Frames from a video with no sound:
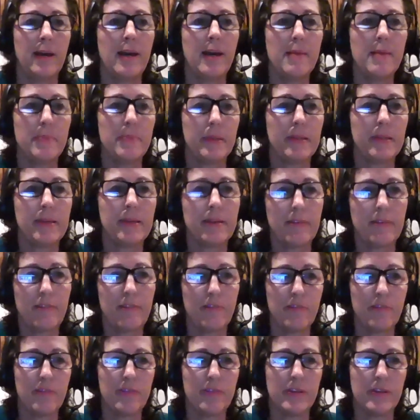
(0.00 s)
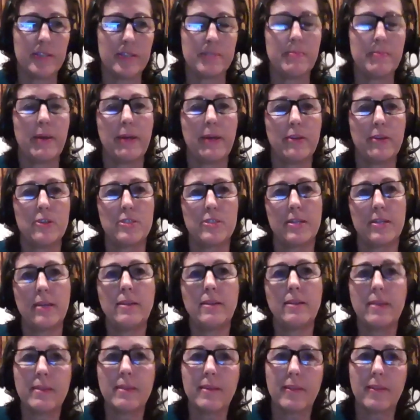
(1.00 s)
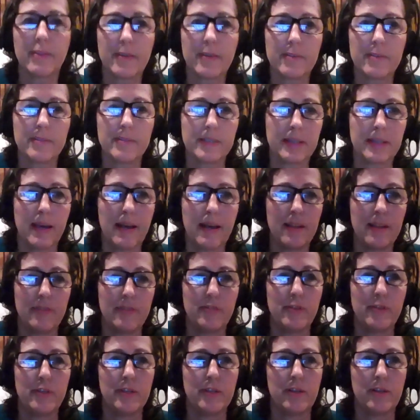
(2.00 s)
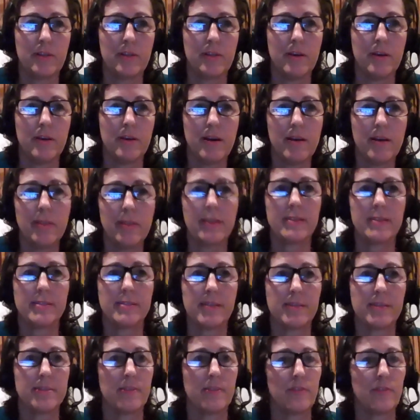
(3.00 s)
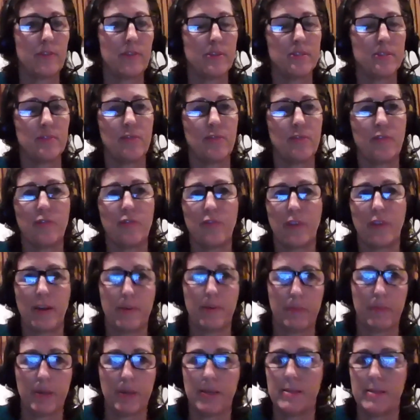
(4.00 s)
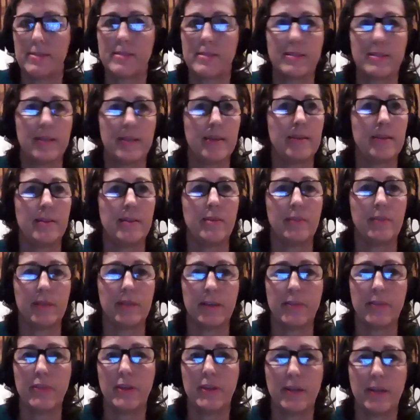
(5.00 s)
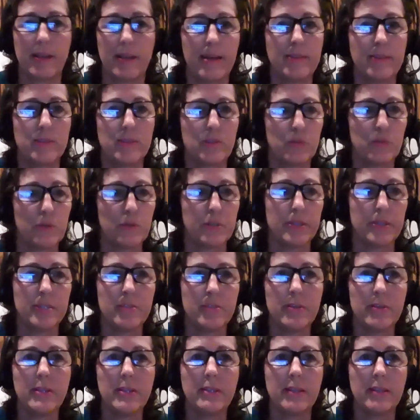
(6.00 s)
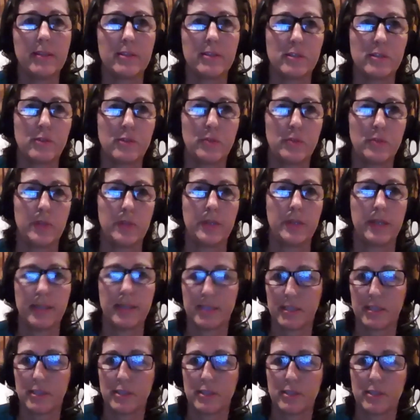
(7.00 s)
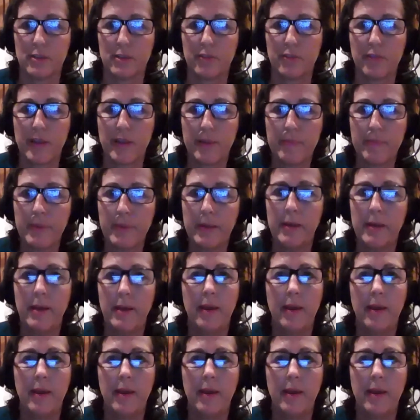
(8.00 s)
I believe it's my understanding that there's California law that says if there's families that live in that school district, that the school needs to serve them,